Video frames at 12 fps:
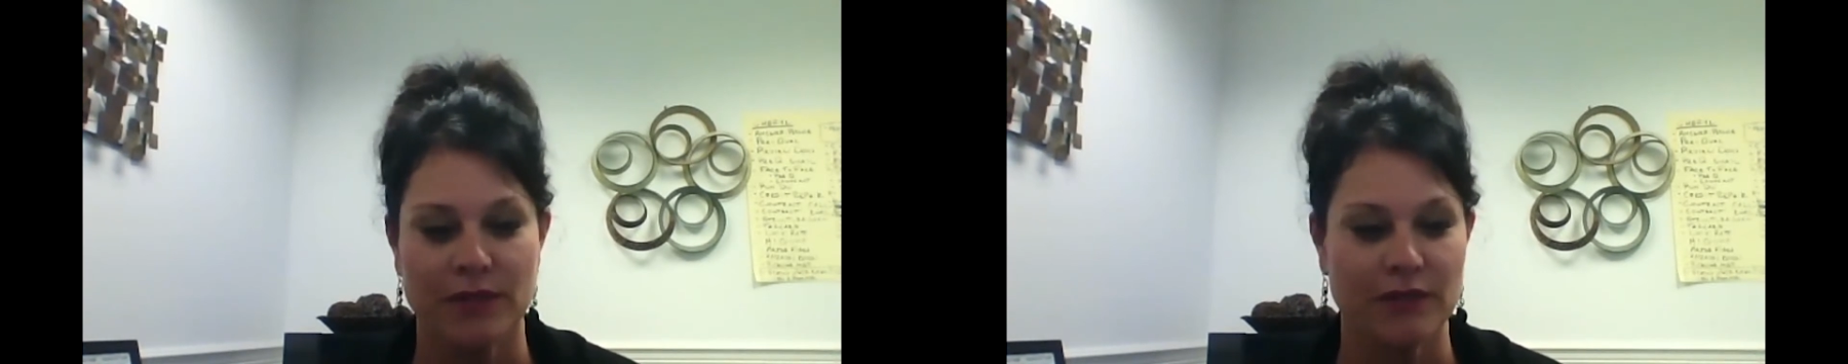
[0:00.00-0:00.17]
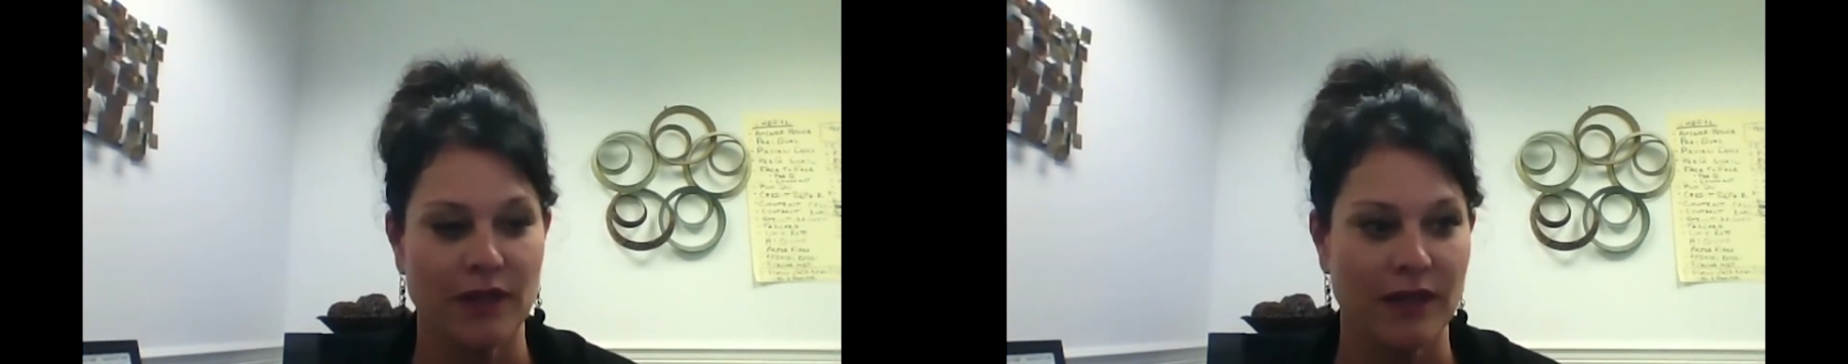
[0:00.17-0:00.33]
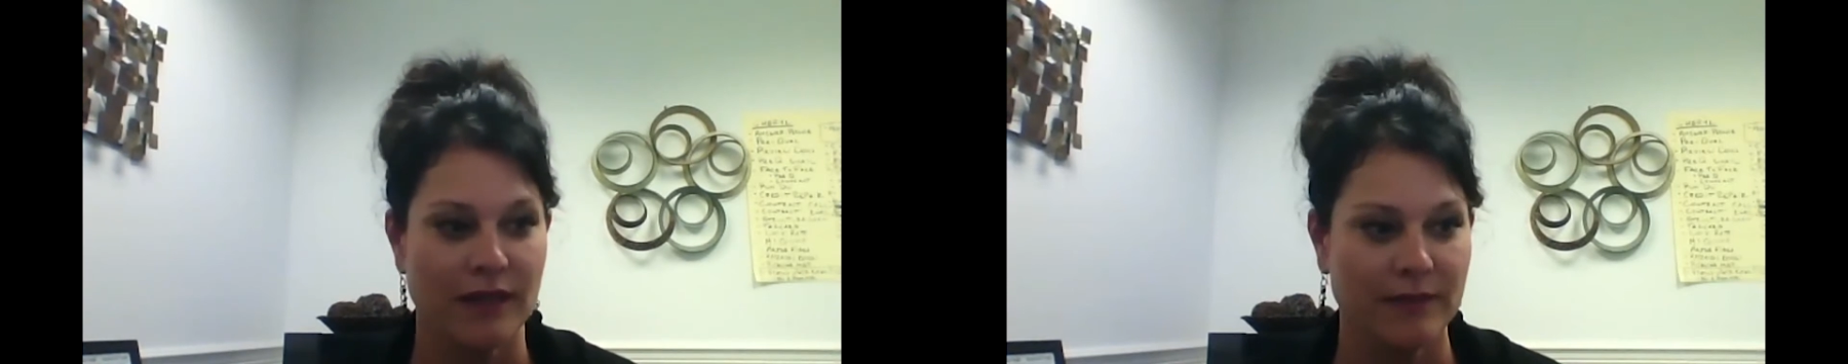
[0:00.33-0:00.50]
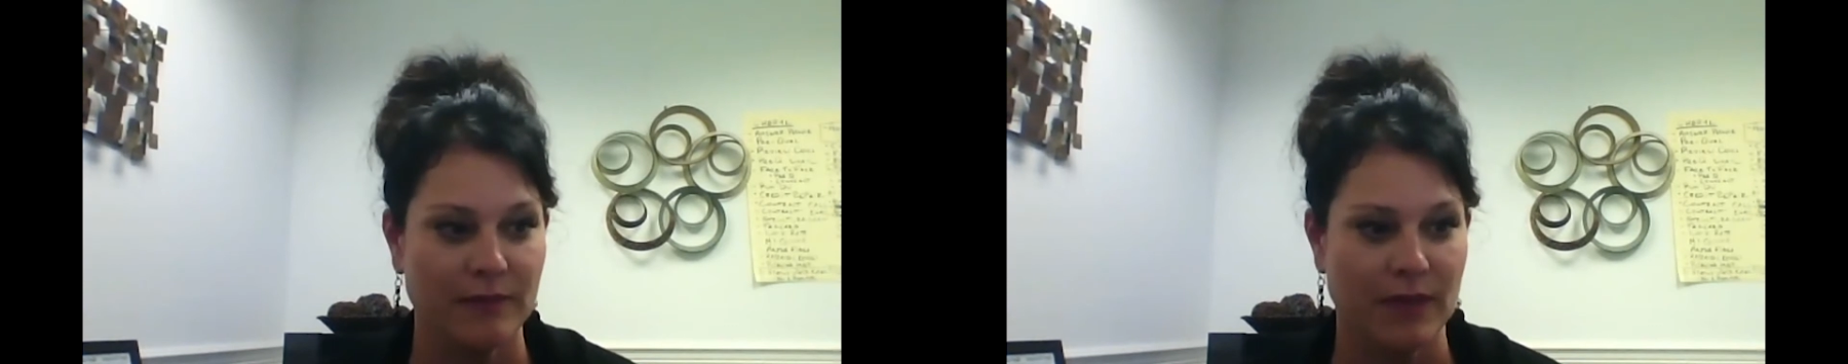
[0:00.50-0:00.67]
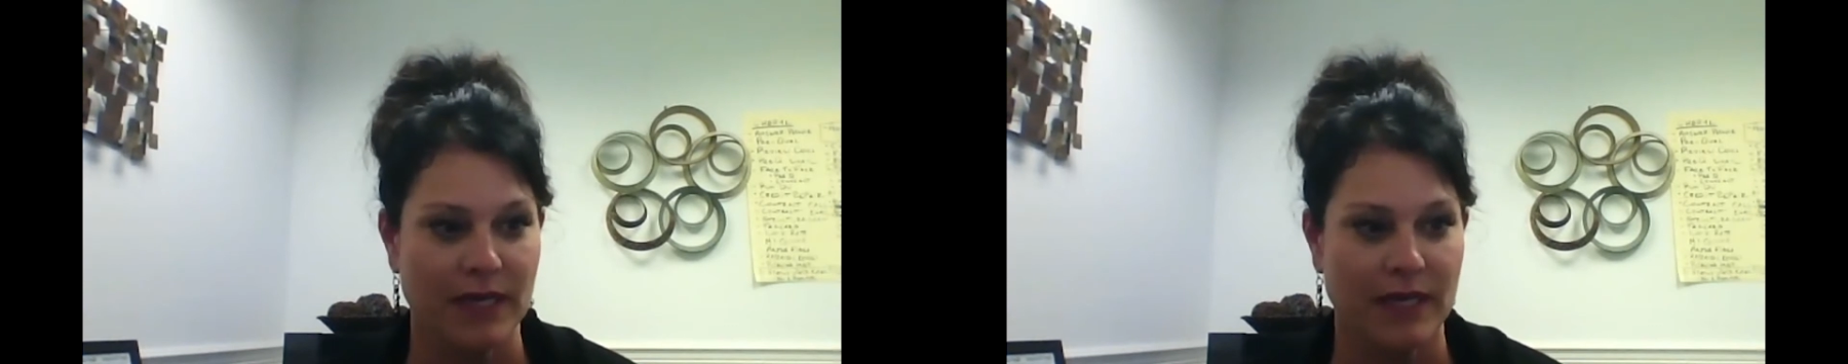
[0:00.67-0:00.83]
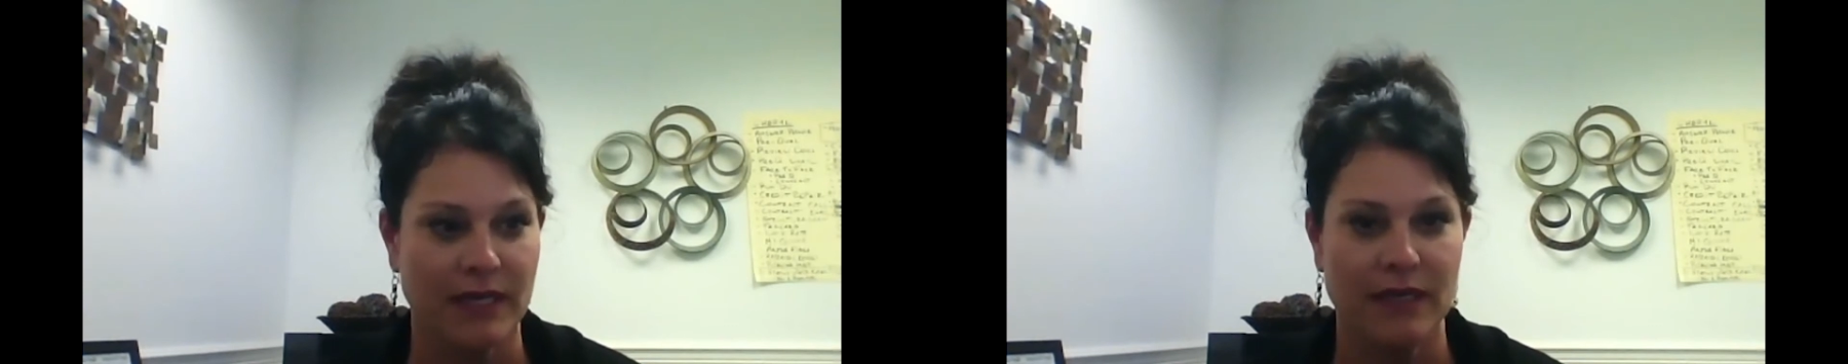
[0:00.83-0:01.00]
They're calling
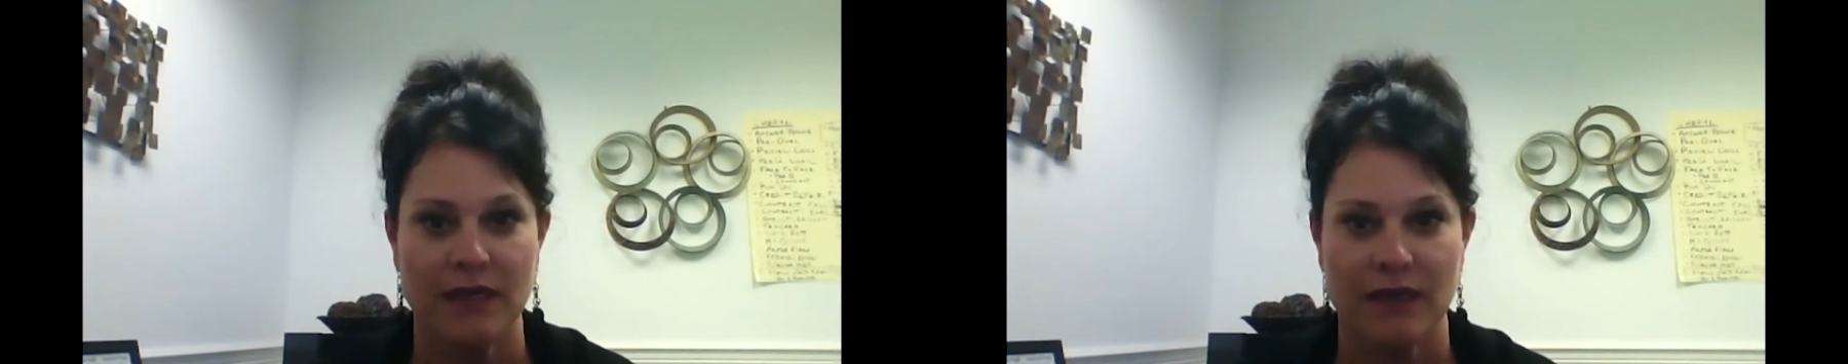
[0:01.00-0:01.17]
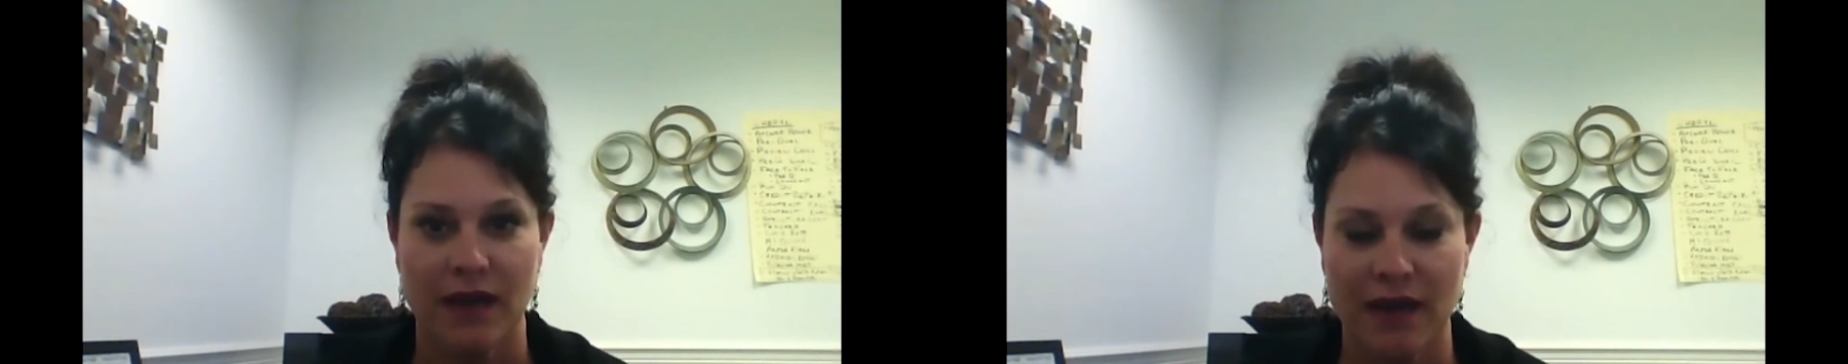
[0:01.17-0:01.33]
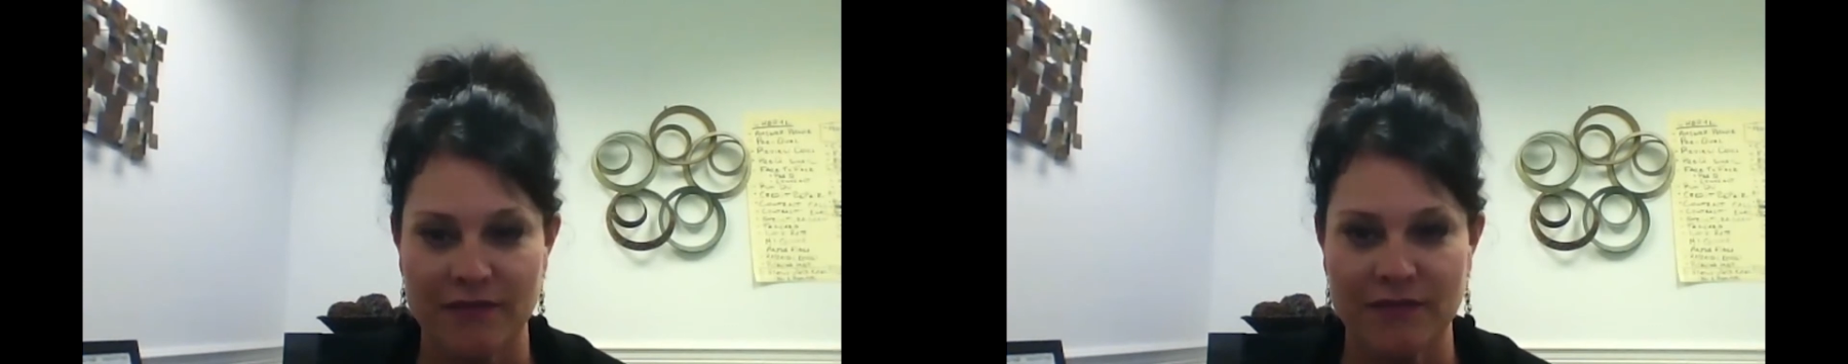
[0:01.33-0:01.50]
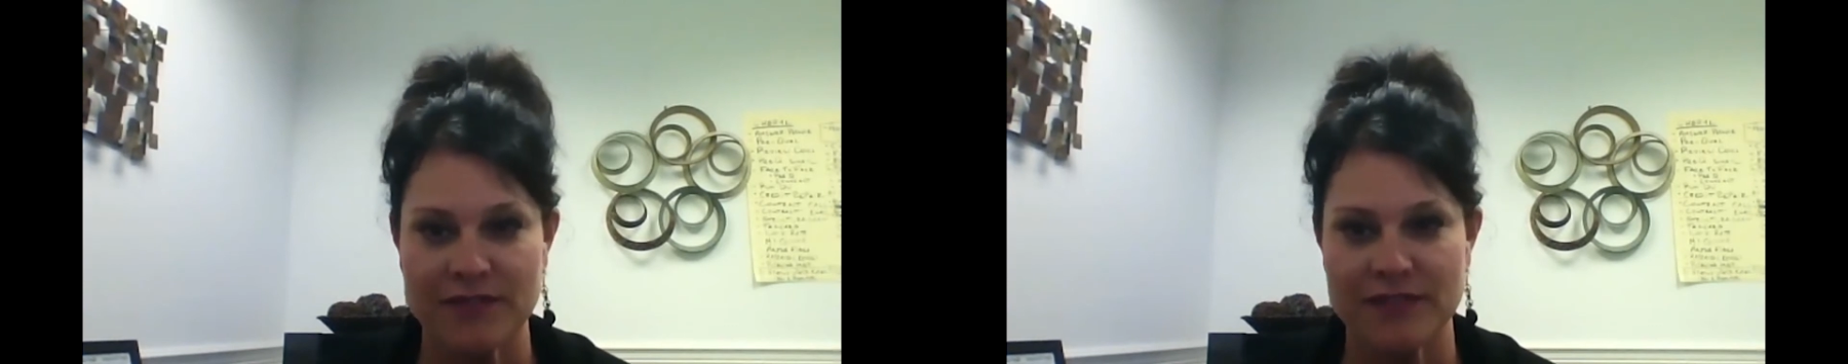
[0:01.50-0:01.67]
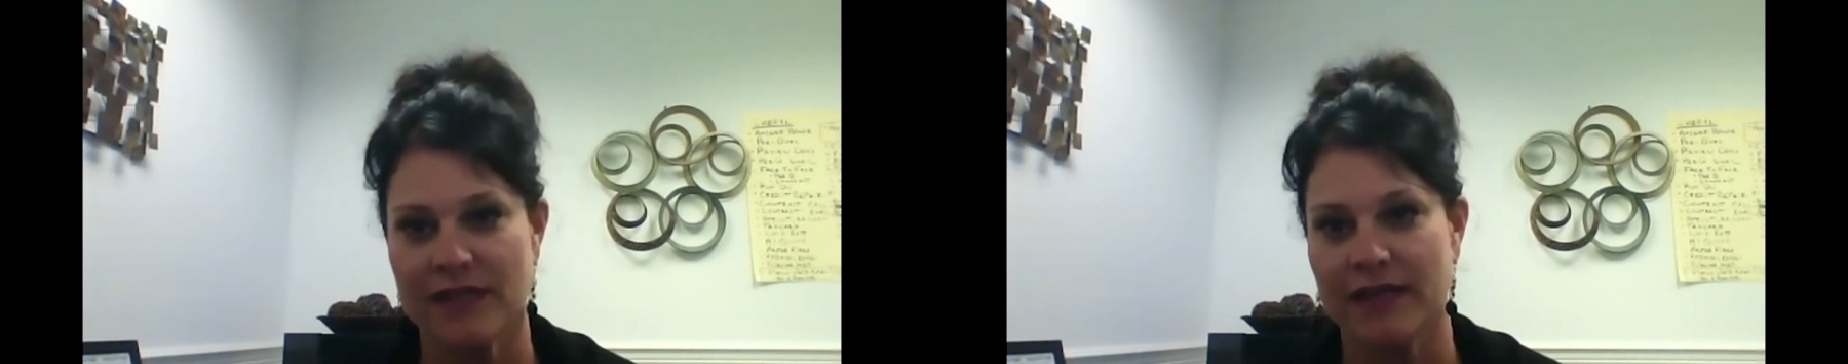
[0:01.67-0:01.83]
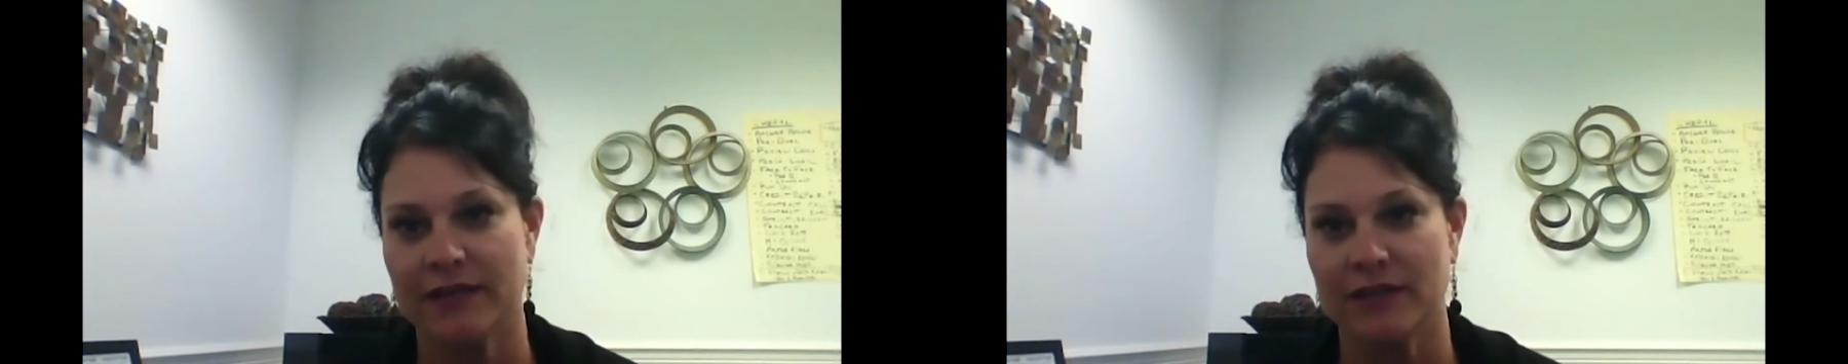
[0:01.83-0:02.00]
my office
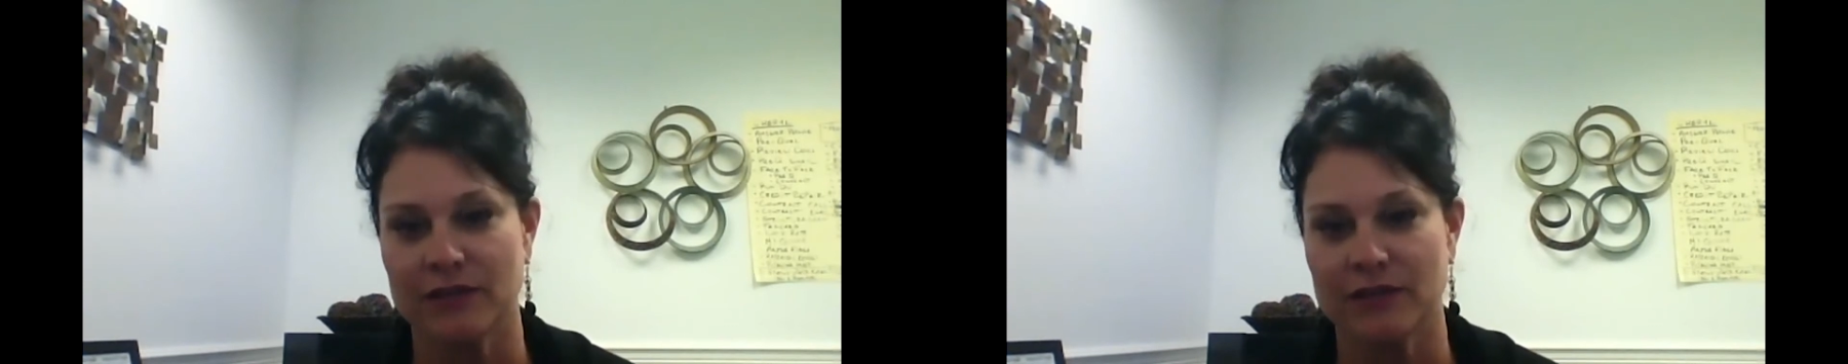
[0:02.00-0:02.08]
line,